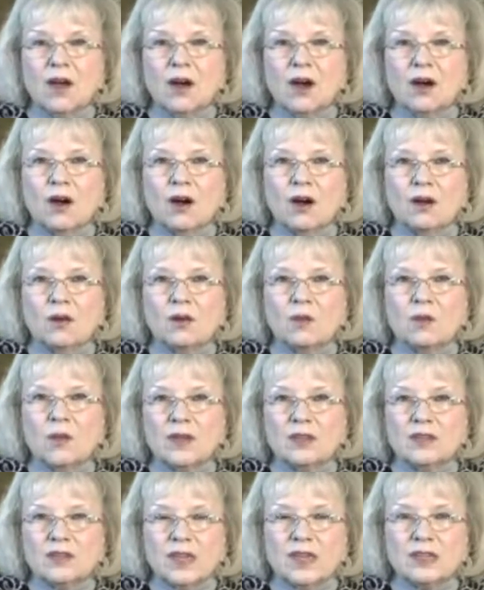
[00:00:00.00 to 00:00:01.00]
or
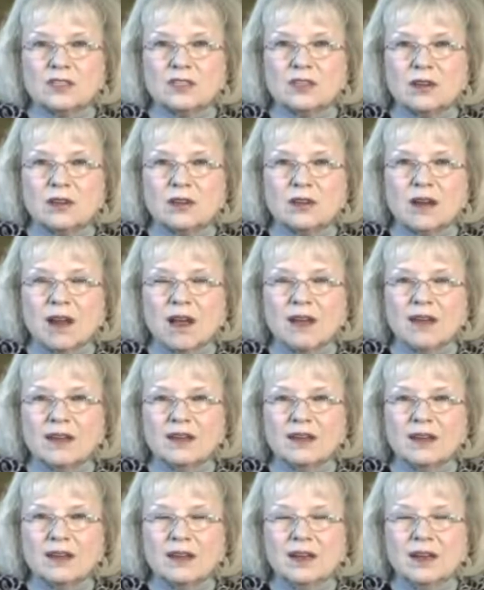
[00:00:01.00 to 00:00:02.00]
what things look
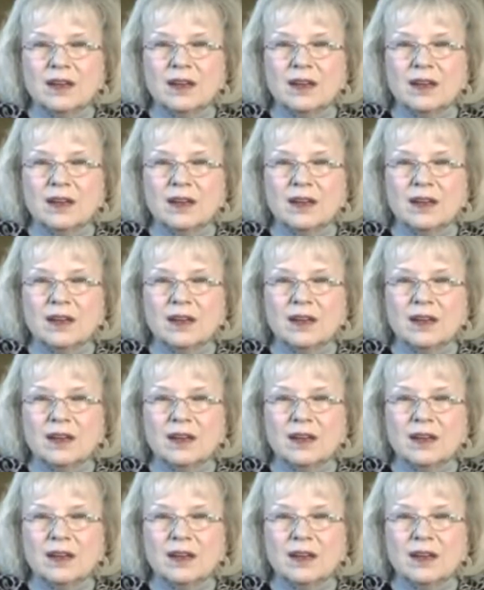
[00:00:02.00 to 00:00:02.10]
like.